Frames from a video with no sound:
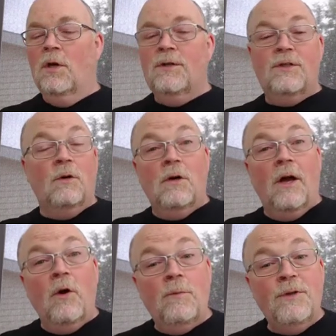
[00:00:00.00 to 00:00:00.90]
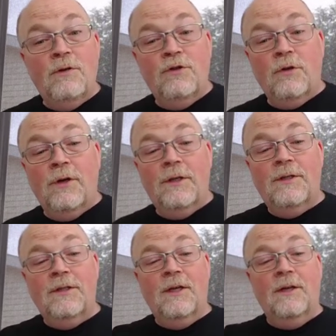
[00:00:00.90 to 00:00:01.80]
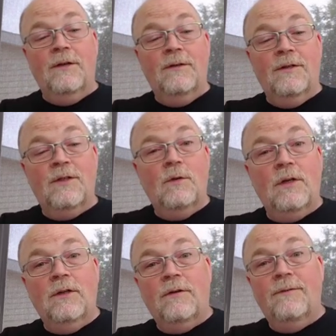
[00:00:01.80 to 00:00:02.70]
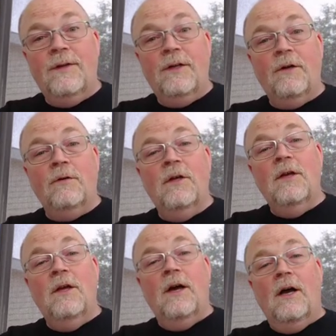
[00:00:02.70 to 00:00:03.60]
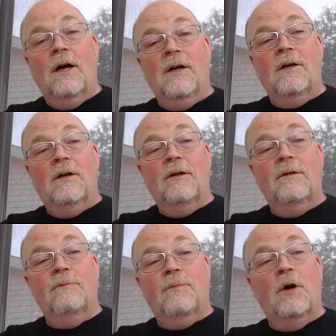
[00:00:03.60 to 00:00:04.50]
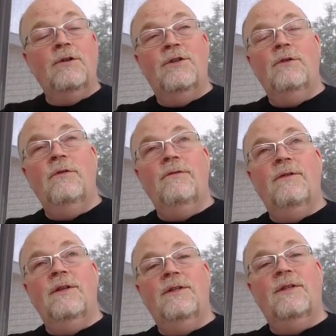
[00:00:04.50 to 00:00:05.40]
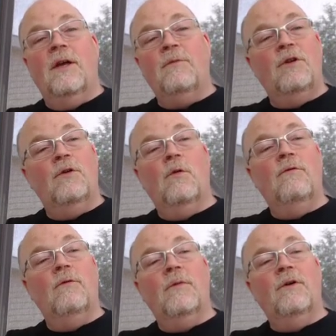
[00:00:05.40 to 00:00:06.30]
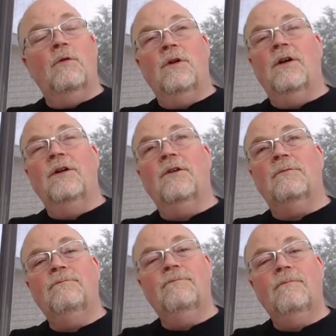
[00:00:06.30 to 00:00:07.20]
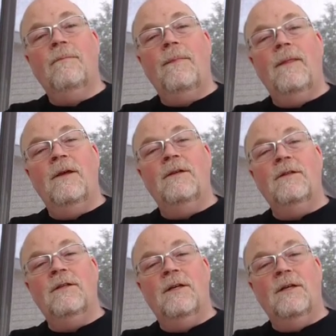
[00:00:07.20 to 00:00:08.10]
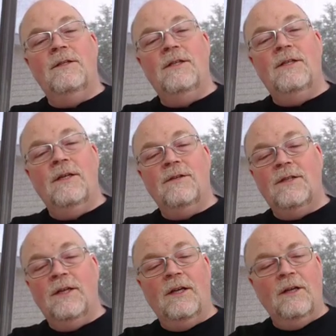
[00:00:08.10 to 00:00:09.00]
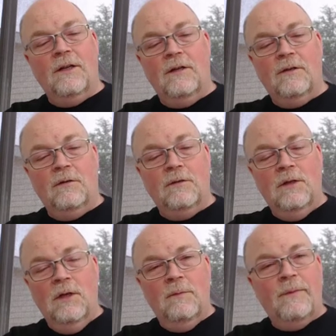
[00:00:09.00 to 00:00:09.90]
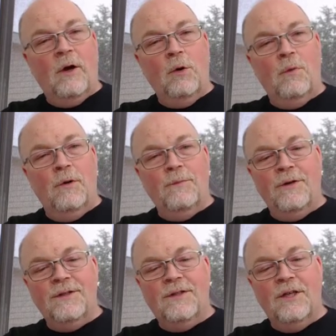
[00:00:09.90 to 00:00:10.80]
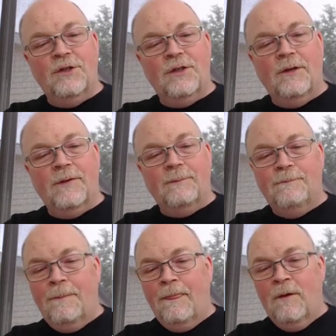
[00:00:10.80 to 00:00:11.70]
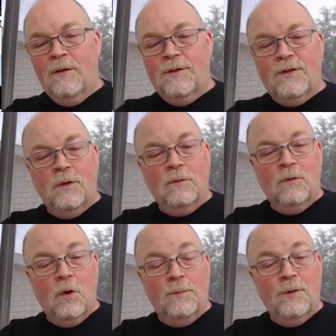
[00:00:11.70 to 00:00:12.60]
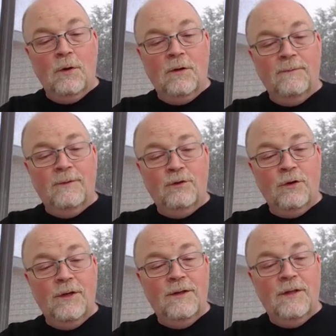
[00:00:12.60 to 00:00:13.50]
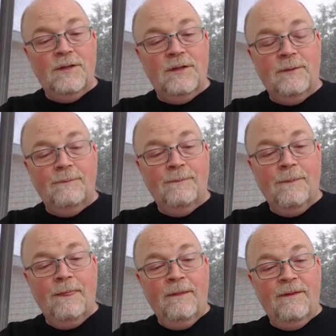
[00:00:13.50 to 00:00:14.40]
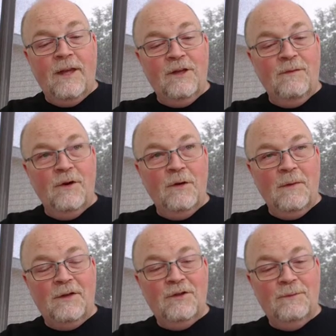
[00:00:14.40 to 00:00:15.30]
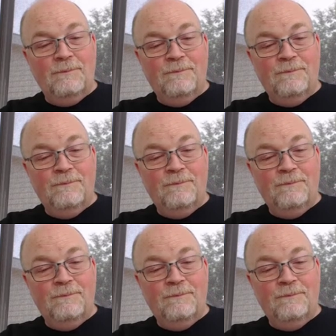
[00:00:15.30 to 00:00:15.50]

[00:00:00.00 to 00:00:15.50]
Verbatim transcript: So I hope you enjoyed uh, this quick little video. Uh, part two of this, I'm going to go over my old article in uh, details again. I got a little PowerPoint presentation of it. So hope you all have enjoyed this. Thank you very much.